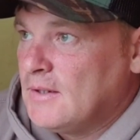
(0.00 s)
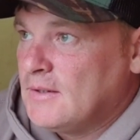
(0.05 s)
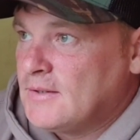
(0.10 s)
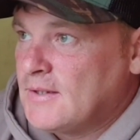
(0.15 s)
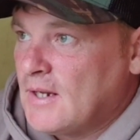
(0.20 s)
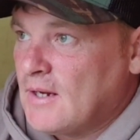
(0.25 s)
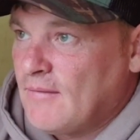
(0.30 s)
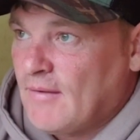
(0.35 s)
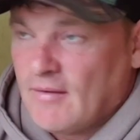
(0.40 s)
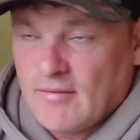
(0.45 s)

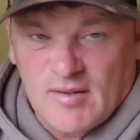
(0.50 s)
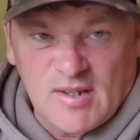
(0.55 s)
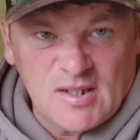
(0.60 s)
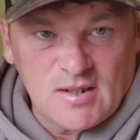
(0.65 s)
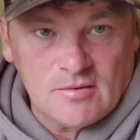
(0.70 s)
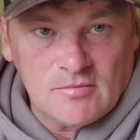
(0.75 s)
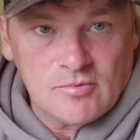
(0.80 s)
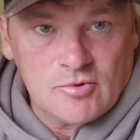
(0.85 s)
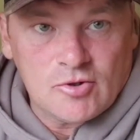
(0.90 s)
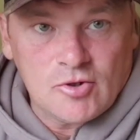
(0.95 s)
Instead of having
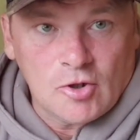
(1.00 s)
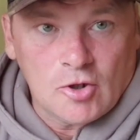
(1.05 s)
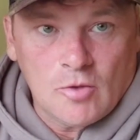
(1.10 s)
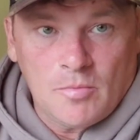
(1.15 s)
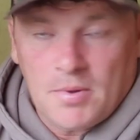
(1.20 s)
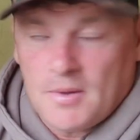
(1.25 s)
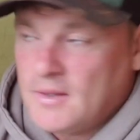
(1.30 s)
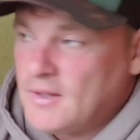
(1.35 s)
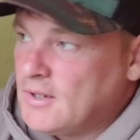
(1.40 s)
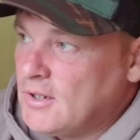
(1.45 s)
it stuck
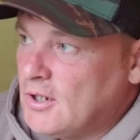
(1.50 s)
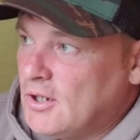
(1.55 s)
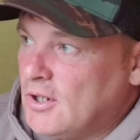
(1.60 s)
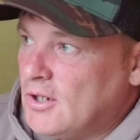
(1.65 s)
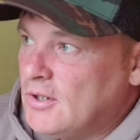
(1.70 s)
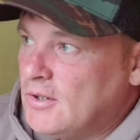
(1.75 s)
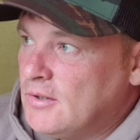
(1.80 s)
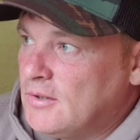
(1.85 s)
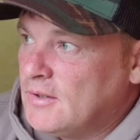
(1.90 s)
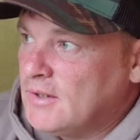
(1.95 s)
up in the
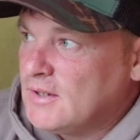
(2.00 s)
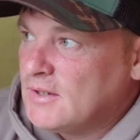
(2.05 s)
air,